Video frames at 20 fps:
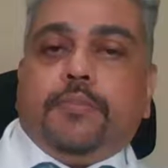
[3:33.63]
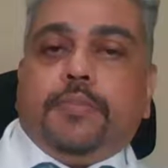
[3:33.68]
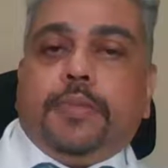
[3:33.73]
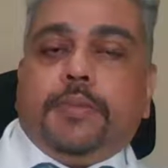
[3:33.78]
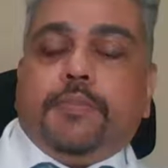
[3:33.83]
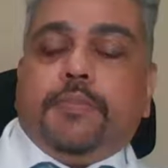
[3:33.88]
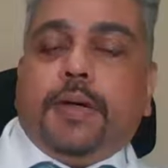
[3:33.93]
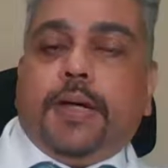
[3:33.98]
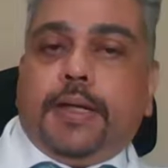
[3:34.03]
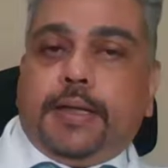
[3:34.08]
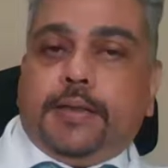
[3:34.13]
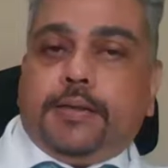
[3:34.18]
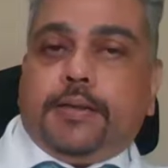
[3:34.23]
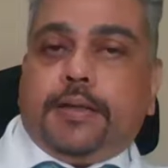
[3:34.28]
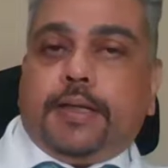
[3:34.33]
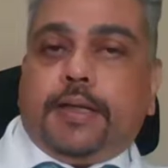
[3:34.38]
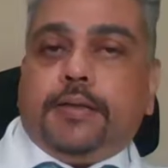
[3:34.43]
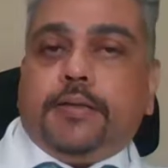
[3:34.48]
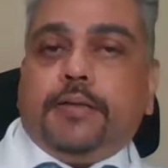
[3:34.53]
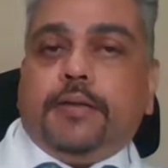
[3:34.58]
But barring
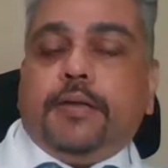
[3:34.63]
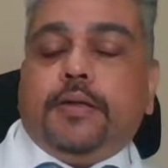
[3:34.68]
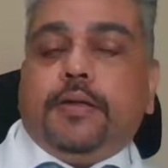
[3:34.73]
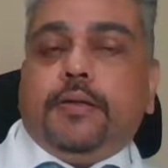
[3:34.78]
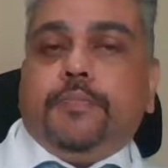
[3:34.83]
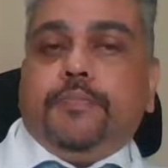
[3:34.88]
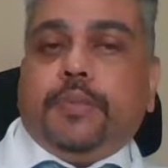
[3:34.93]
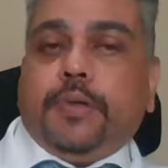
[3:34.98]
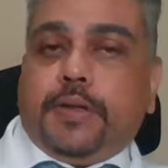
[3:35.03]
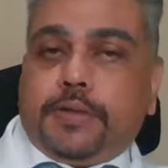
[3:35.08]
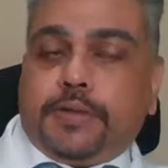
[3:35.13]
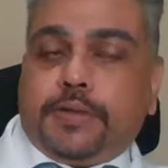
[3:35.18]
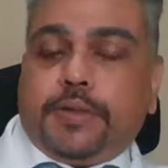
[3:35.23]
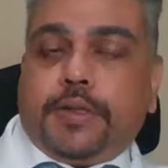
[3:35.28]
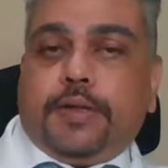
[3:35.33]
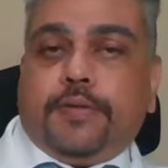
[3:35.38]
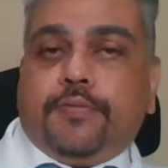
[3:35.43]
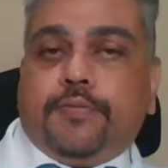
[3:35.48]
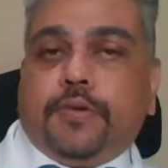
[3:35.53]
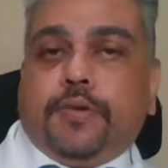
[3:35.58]
that, per
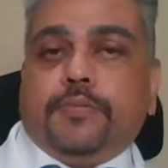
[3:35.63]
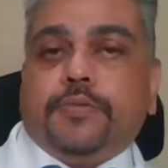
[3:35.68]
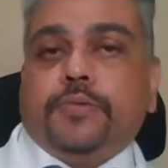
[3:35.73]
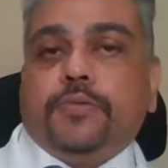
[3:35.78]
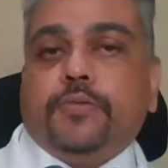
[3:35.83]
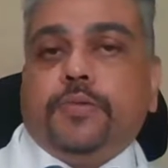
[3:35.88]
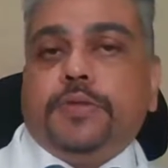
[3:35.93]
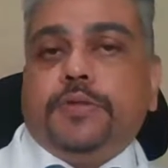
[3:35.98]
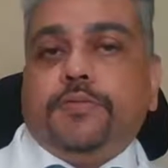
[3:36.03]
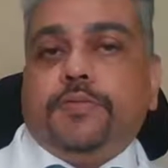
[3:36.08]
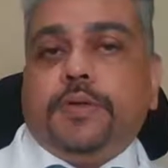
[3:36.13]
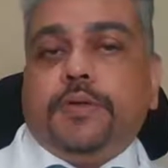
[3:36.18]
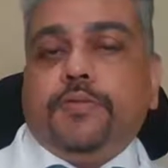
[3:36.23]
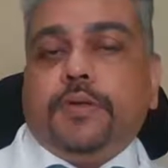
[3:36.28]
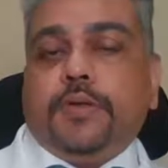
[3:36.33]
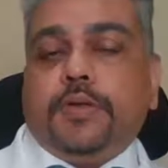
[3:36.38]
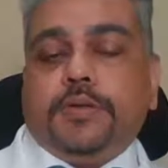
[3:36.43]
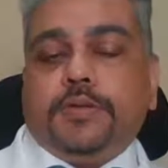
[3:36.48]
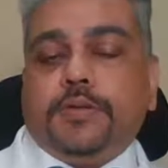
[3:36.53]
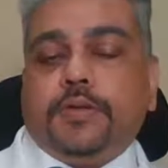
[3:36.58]
se, from schools, we have
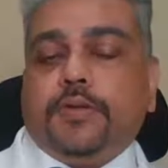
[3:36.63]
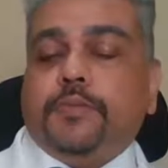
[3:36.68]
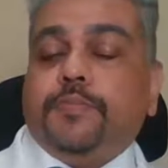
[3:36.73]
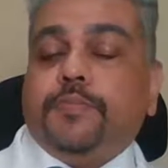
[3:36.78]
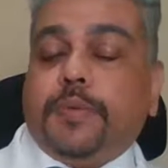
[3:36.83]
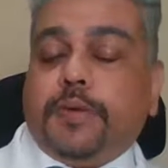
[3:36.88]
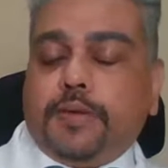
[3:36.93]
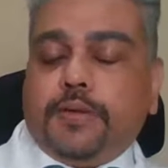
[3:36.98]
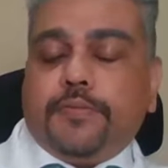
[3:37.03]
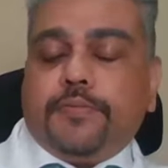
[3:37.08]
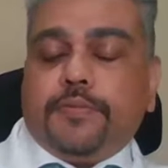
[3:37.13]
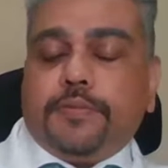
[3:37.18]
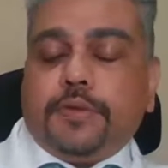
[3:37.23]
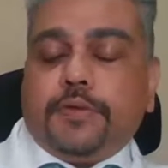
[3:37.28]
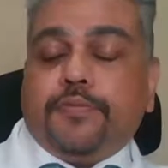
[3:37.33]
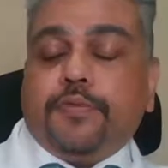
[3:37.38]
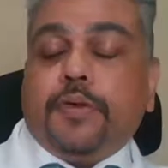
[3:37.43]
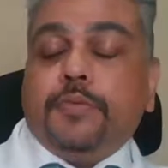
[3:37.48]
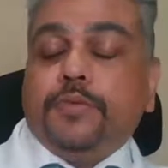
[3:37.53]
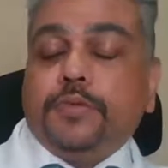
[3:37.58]
not seen,
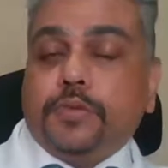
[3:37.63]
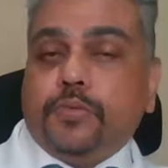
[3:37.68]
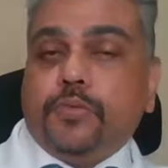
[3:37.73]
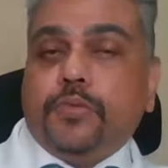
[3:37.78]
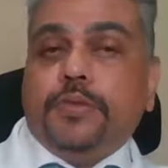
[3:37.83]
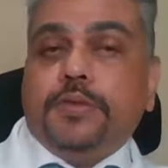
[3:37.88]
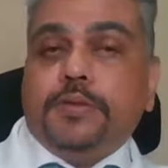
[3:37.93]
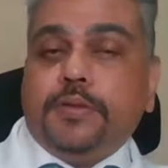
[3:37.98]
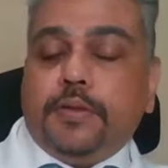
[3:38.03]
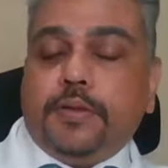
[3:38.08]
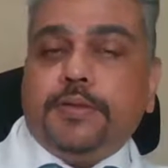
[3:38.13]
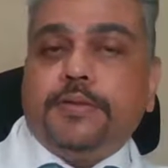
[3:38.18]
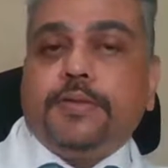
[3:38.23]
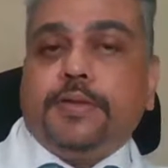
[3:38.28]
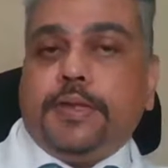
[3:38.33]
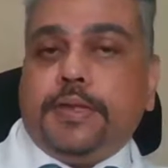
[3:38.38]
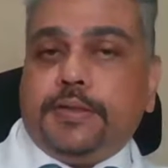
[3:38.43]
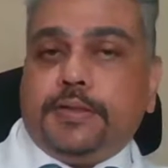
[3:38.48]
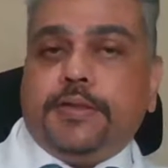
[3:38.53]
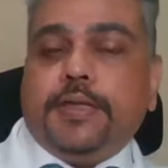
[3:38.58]
from schools,
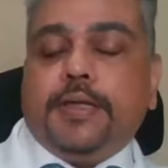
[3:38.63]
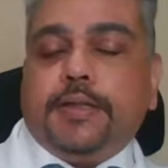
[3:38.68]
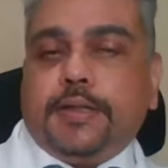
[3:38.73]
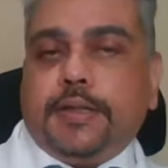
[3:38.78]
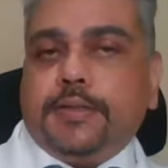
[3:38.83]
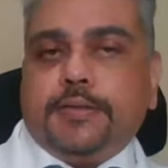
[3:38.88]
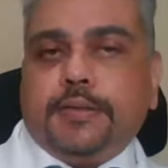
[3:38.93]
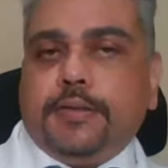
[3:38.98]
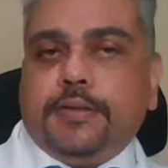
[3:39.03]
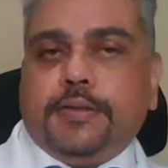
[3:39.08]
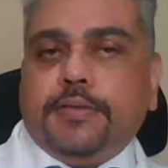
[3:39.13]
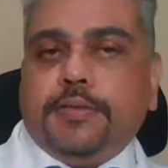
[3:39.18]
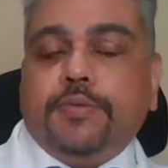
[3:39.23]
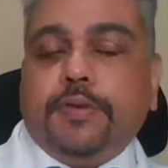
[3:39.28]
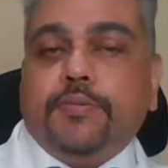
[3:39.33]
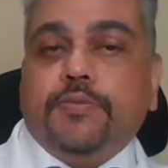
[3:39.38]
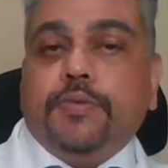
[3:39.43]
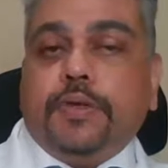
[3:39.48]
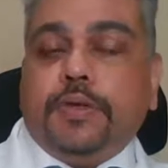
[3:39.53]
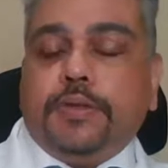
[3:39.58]
nurseries, daycare centers,
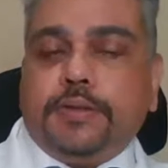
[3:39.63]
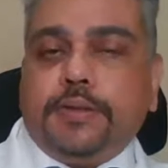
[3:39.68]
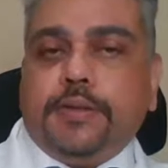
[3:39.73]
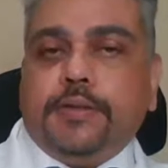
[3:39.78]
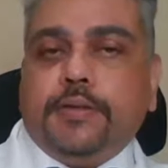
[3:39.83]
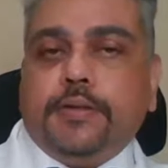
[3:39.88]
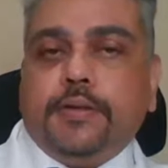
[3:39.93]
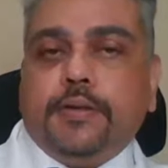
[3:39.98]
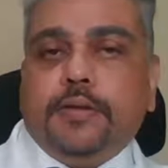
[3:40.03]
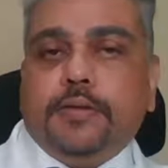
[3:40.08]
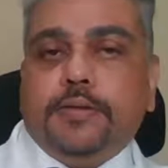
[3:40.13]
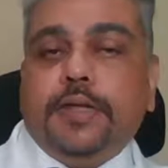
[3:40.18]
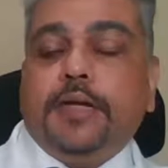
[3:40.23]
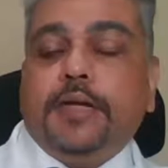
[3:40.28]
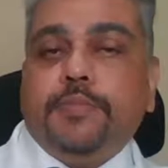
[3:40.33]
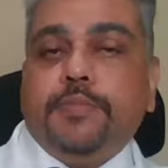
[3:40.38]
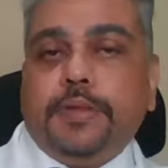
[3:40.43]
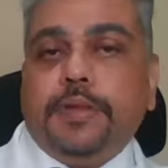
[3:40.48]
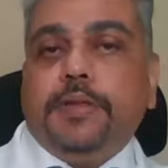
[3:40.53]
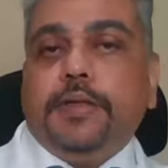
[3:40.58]
we have not seen
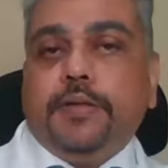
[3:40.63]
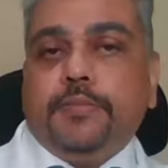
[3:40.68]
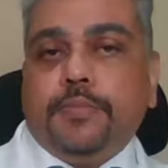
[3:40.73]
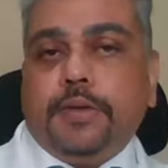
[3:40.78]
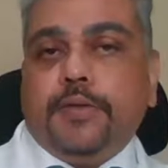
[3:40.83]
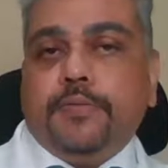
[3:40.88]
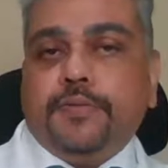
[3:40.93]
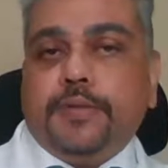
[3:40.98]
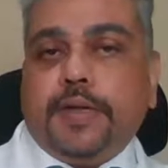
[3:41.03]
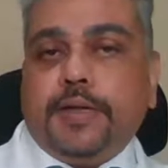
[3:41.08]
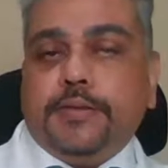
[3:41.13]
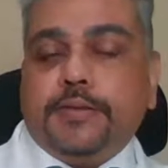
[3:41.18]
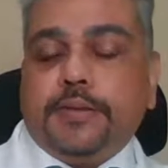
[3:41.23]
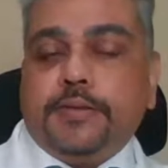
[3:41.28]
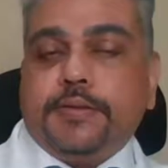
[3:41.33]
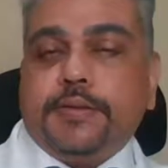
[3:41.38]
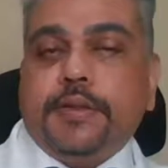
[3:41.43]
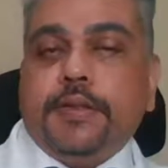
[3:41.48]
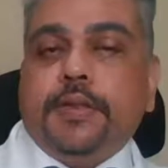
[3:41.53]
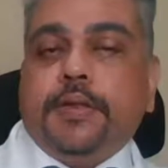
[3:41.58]
that many number of
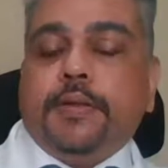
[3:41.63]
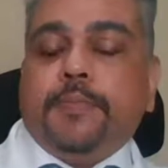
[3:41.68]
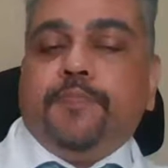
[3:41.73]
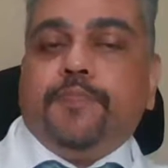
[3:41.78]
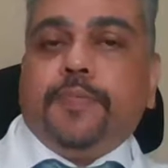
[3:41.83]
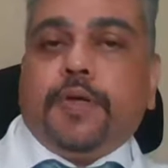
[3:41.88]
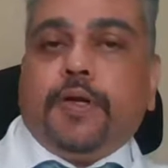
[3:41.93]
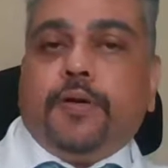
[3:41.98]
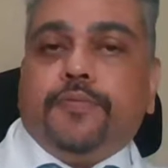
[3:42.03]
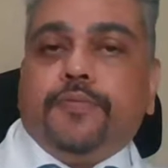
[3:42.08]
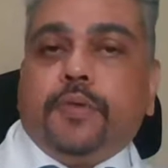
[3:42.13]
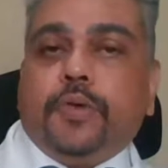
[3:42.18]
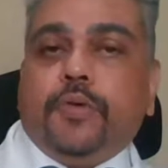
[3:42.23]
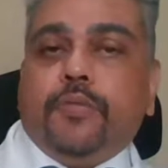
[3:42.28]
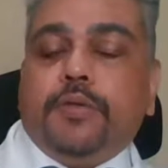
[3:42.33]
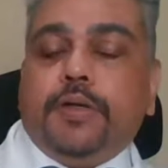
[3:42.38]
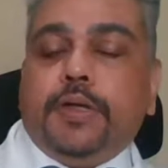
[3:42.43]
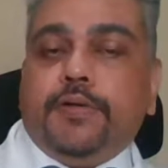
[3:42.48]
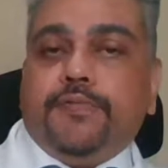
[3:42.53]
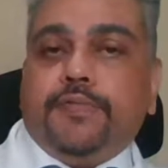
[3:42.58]
cases of
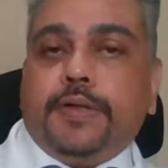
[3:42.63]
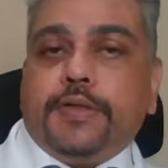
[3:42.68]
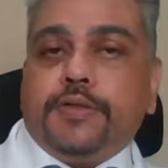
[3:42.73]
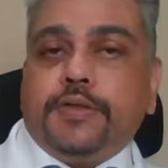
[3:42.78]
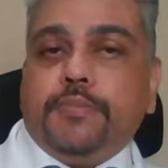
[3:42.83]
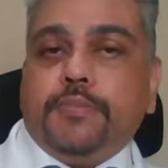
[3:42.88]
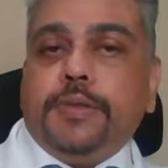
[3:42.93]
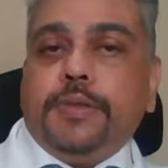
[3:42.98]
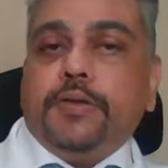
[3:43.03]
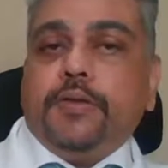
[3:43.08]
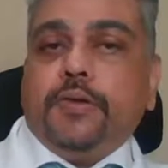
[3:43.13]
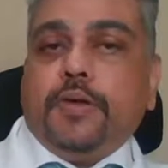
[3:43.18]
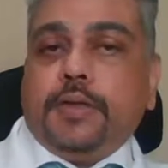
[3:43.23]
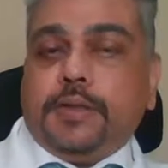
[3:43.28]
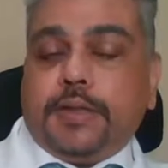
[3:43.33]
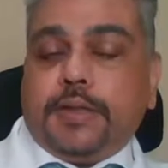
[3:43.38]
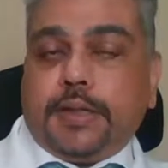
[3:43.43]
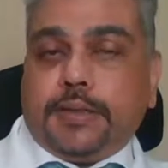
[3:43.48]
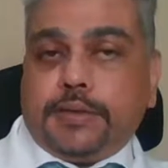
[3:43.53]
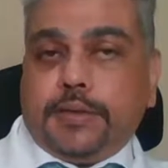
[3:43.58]
COVID infection being
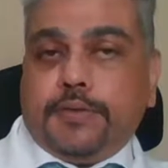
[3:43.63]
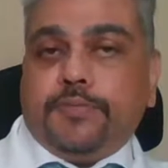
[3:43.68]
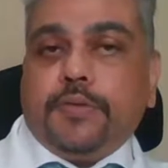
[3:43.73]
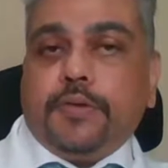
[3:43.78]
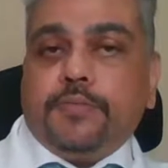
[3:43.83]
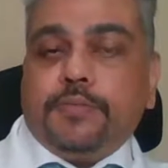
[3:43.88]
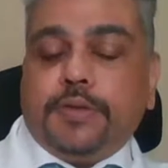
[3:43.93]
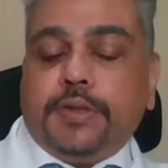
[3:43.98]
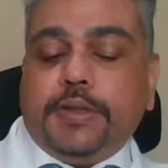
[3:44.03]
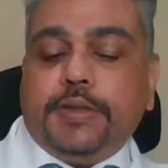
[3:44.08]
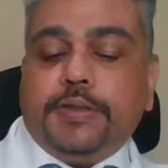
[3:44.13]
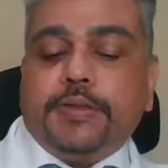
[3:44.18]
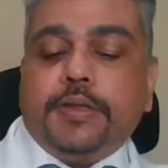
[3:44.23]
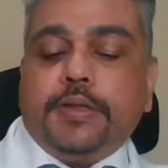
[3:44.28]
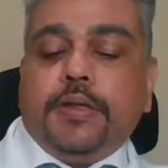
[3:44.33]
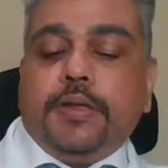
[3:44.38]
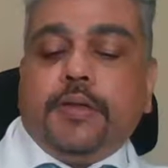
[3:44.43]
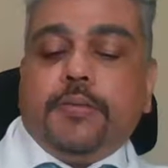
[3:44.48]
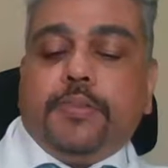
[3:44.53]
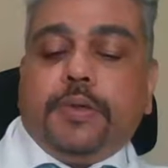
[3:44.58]
contracted from
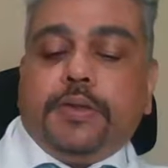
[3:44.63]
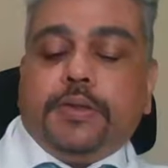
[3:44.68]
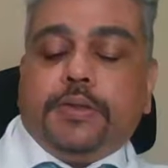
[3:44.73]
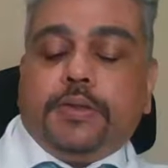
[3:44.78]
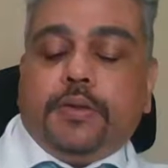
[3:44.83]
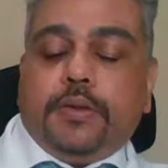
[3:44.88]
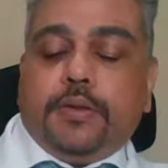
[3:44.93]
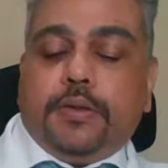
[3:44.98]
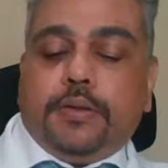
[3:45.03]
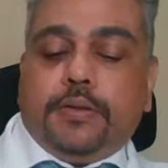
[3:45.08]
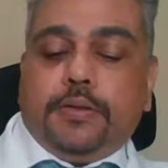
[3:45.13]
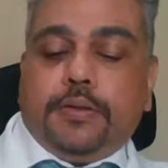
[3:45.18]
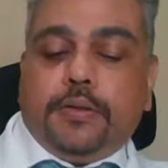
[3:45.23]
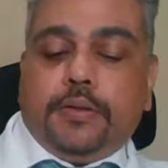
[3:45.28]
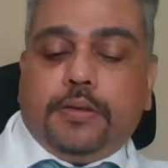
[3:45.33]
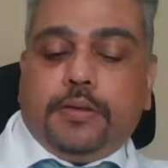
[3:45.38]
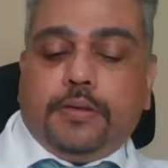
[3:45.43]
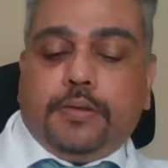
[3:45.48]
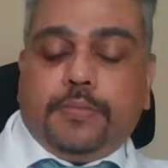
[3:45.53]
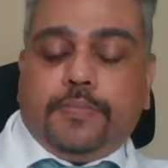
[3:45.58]
these particular
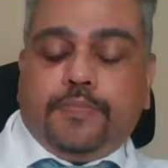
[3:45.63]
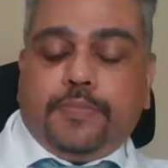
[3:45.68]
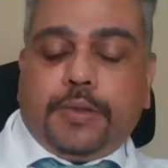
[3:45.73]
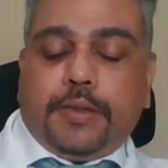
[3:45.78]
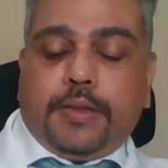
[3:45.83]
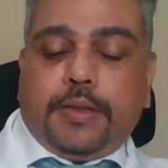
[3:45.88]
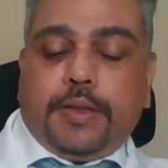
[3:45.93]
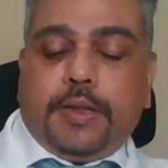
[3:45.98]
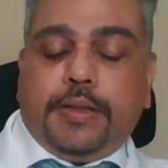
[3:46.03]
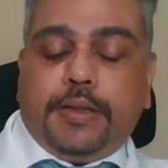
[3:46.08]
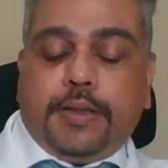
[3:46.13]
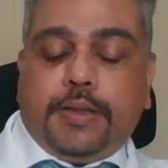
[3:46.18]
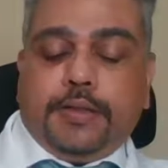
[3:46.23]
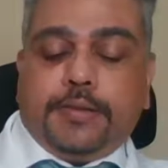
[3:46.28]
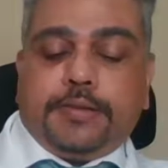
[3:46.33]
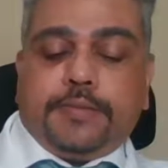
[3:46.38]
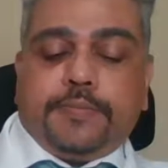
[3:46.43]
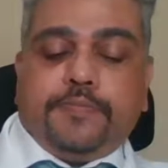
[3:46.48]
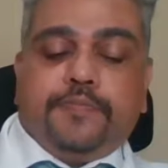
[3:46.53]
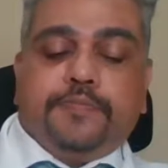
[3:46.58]

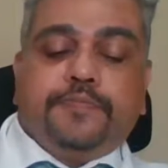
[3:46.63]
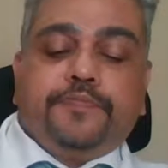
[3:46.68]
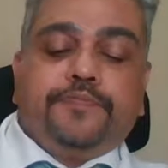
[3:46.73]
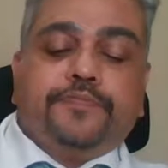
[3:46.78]
areas.